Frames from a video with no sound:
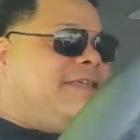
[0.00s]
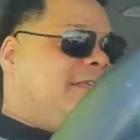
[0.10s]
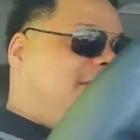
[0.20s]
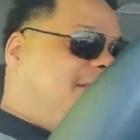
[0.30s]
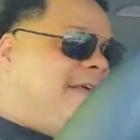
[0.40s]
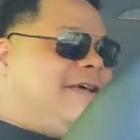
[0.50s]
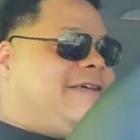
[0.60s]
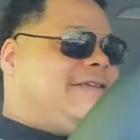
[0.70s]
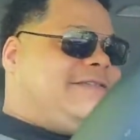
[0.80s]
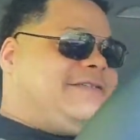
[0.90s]
You
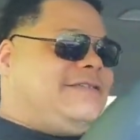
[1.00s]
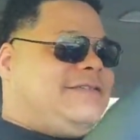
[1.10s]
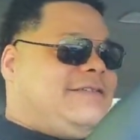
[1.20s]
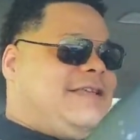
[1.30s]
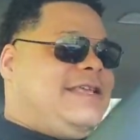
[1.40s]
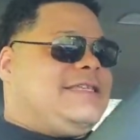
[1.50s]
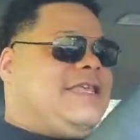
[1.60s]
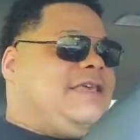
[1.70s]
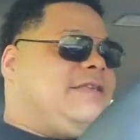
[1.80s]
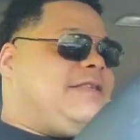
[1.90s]
know, he's
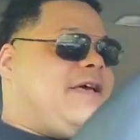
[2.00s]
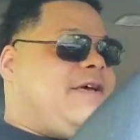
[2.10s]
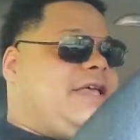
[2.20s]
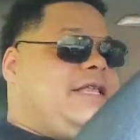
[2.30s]
cute though. He